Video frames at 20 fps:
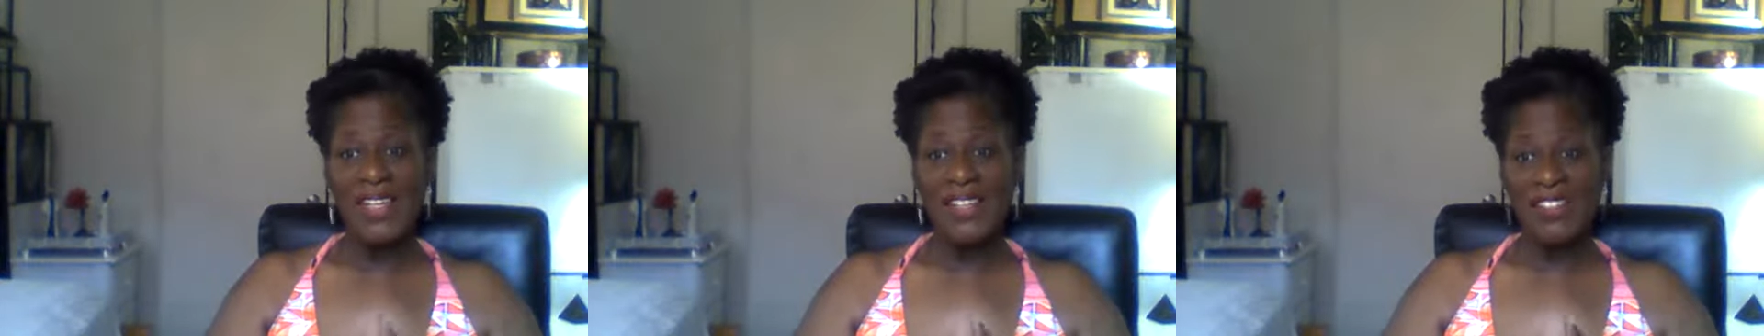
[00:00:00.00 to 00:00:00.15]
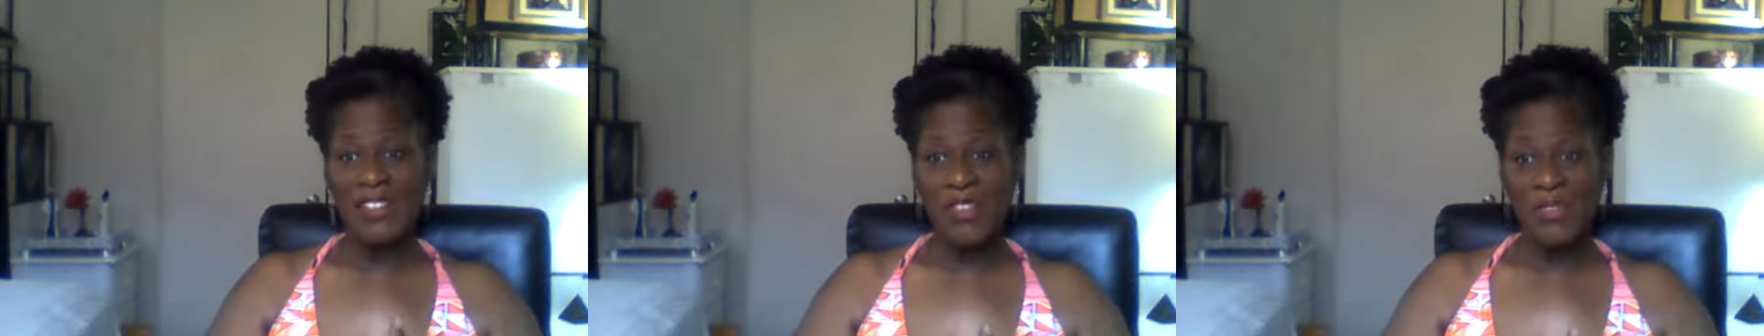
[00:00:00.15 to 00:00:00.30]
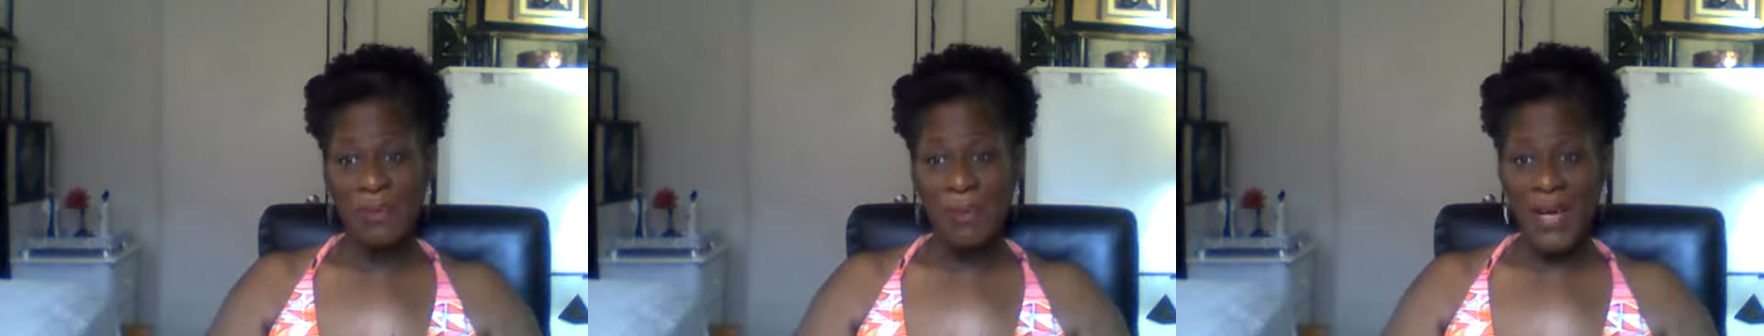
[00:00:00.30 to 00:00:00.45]

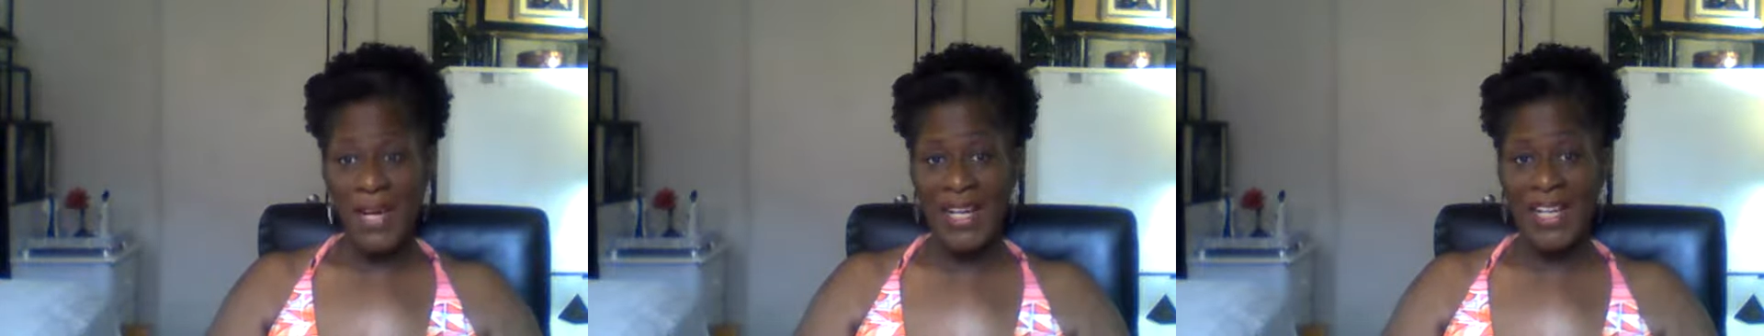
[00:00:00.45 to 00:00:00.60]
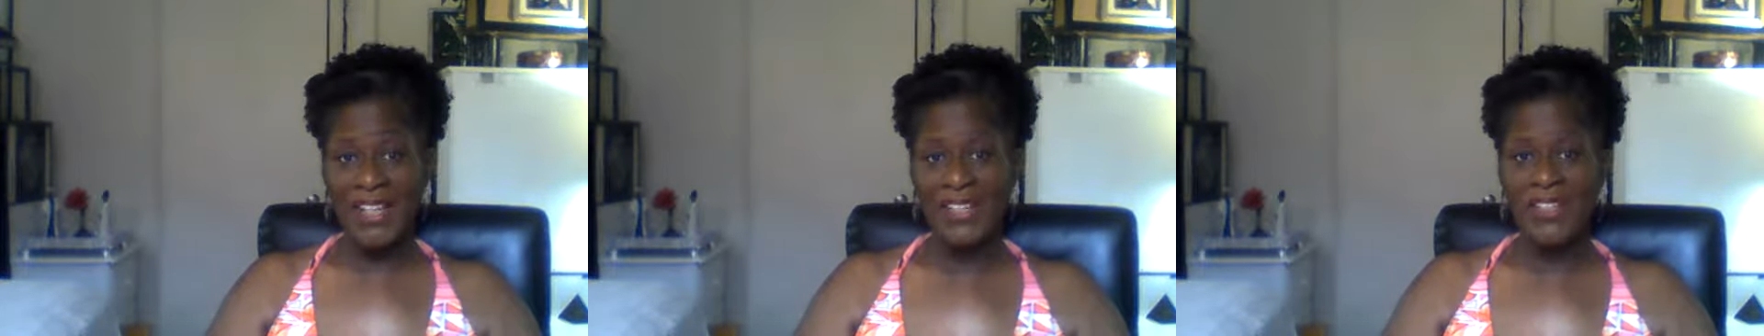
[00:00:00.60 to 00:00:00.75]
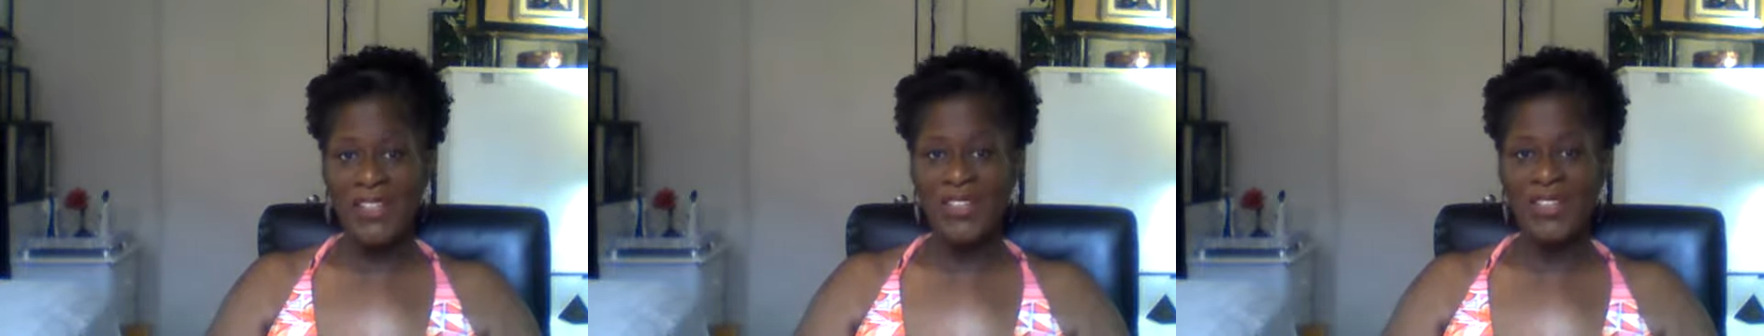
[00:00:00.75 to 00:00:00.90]

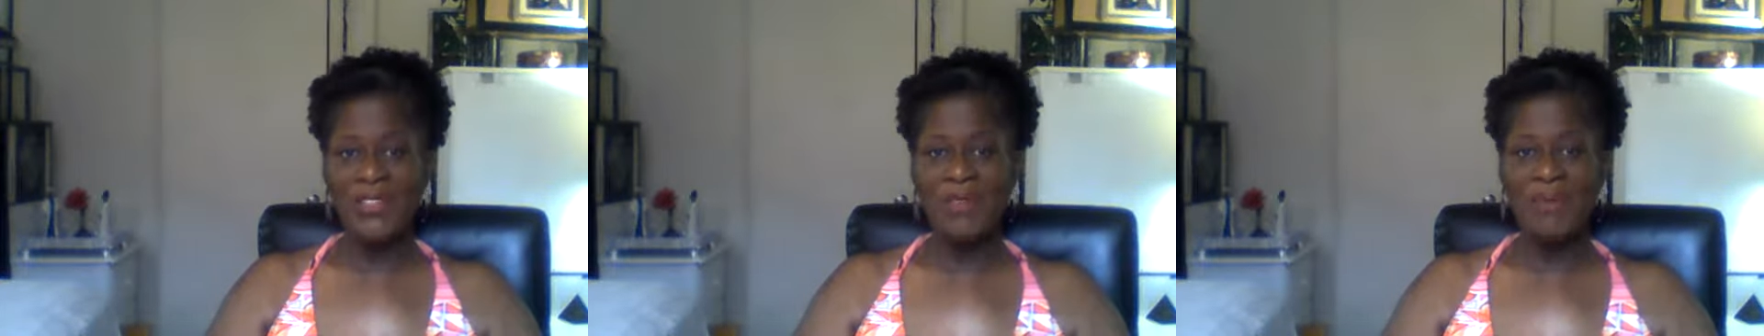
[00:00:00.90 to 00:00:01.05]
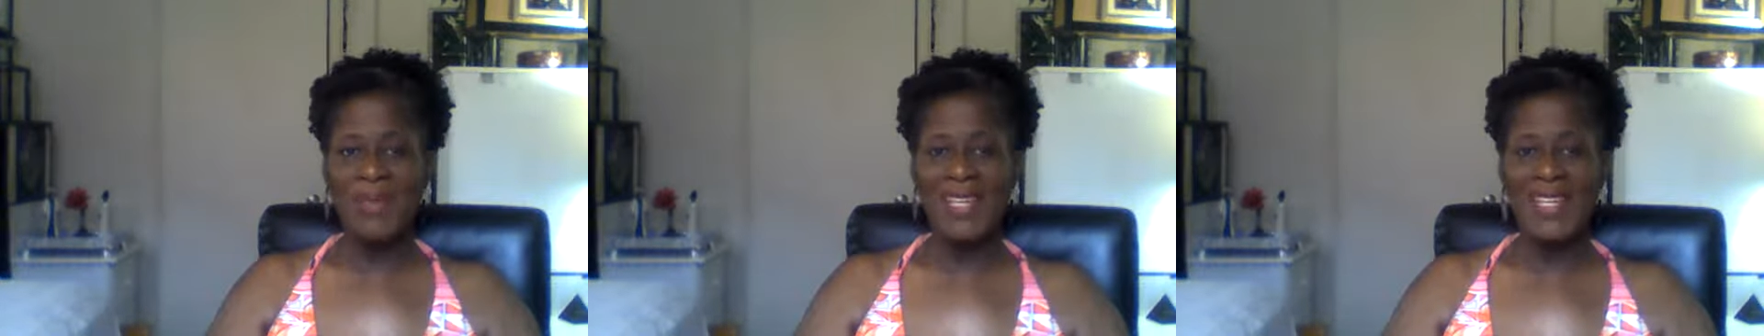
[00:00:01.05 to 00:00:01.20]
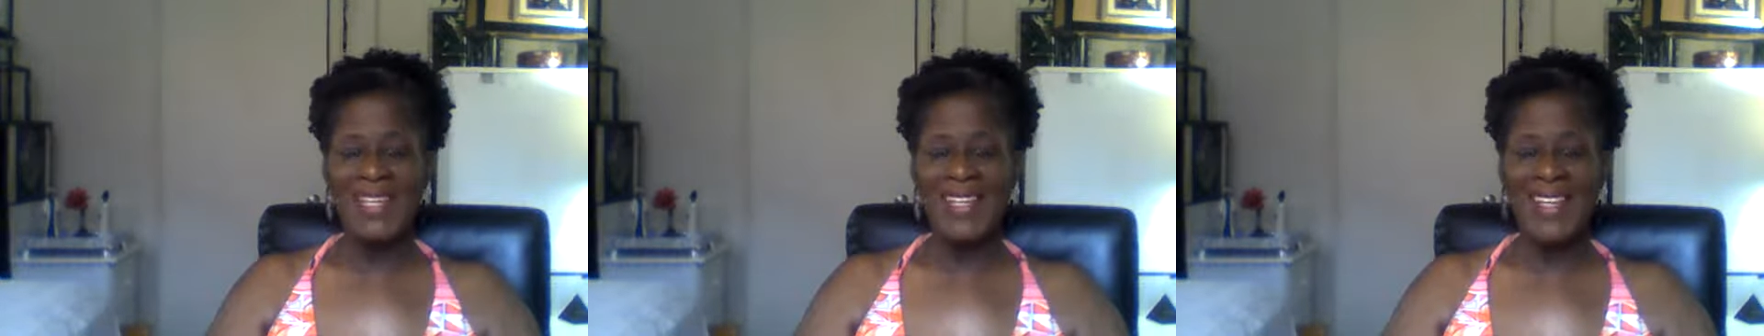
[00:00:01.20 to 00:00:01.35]
inspires
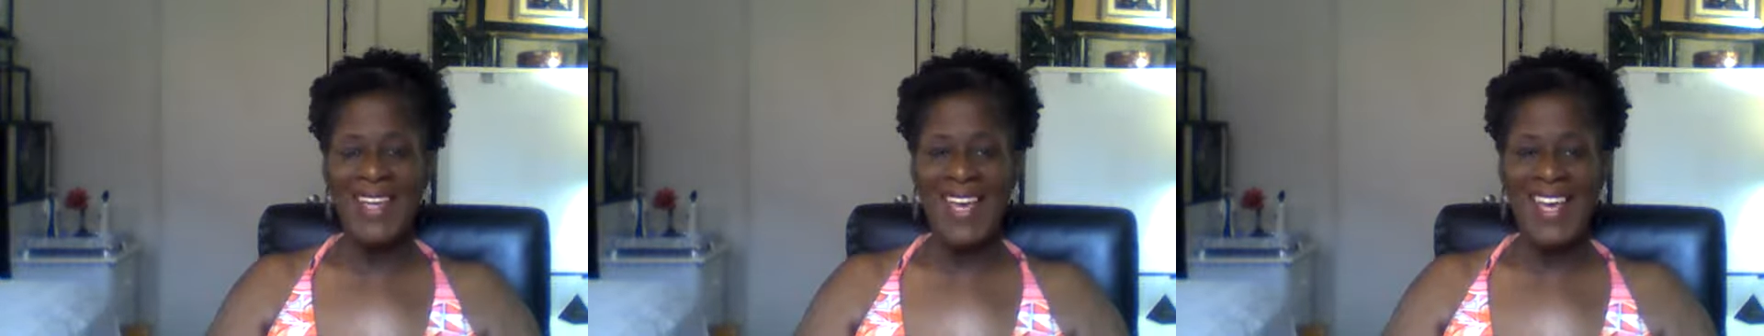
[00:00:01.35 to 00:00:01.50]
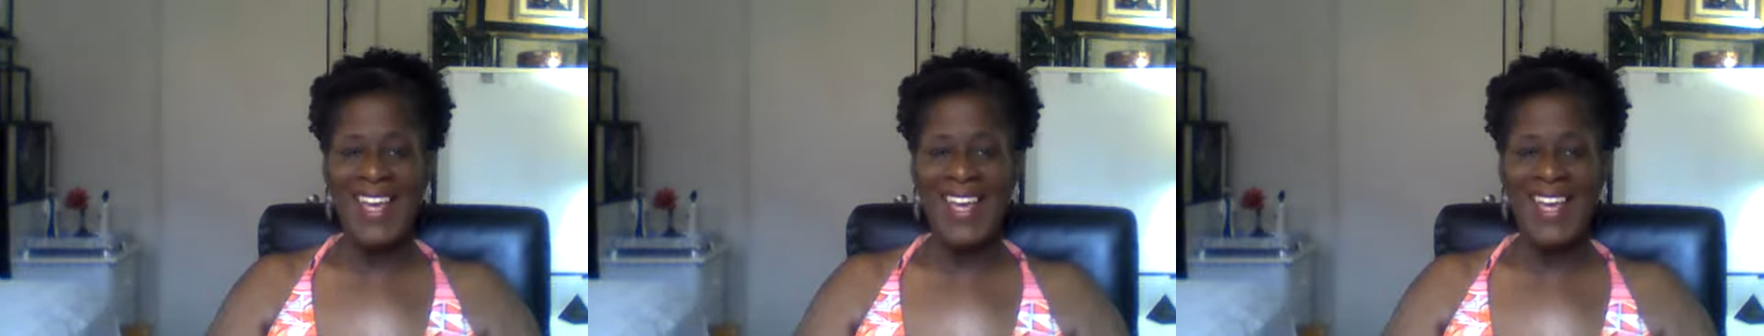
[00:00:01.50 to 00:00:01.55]
me